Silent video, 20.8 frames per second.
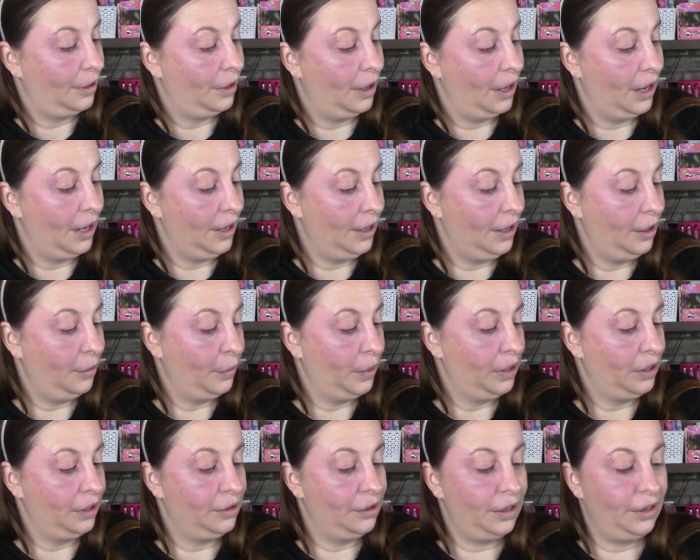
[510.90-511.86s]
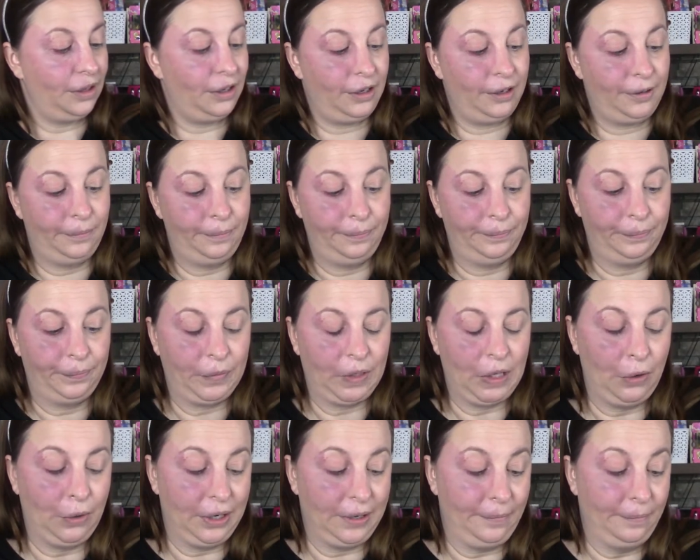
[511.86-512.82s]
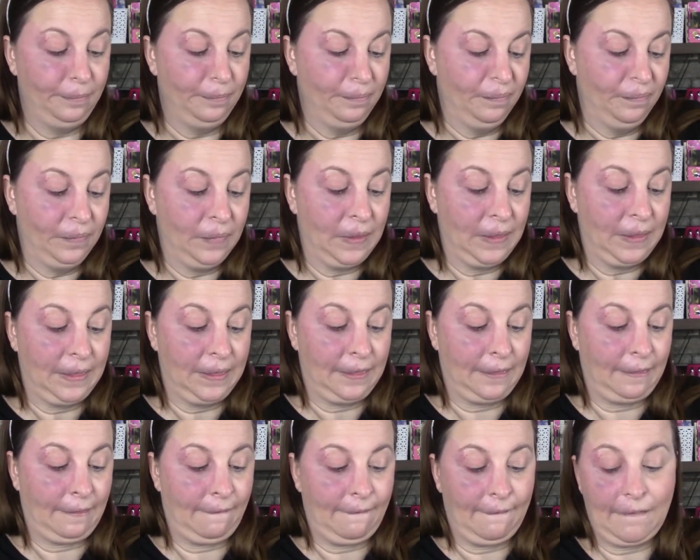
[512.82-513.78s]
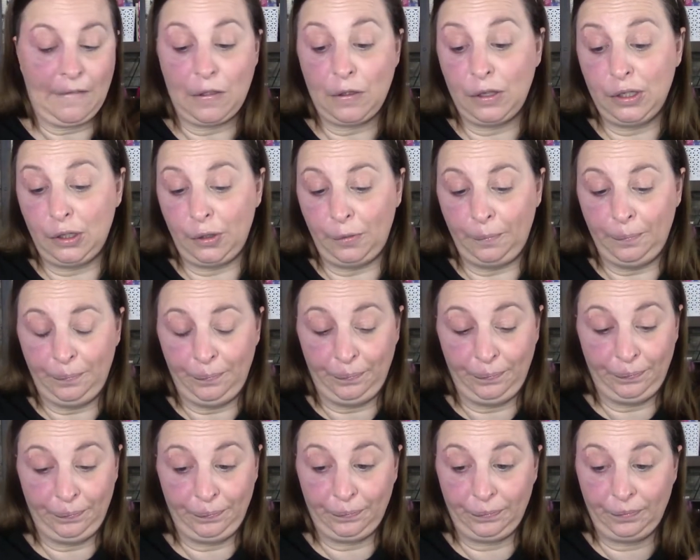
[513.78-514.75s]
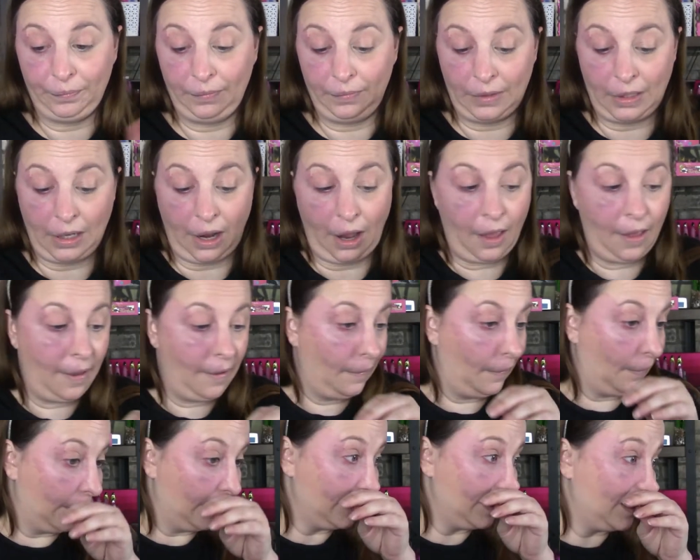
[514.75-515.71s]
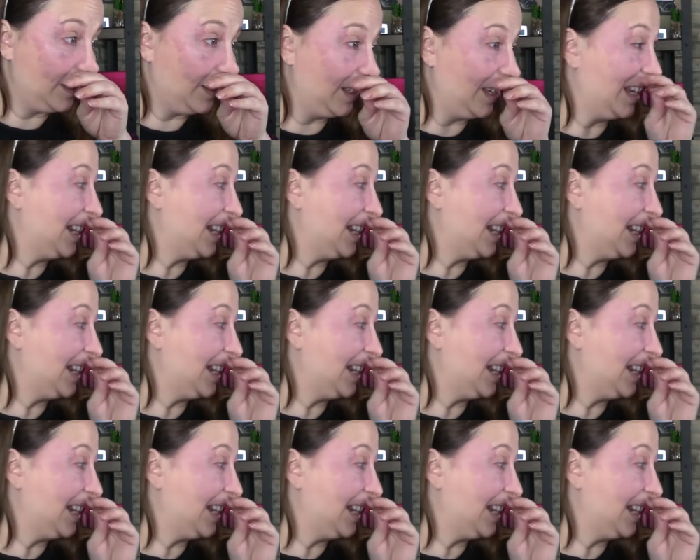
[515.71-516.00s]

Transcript: I can't wait to try that on. Okay. So let's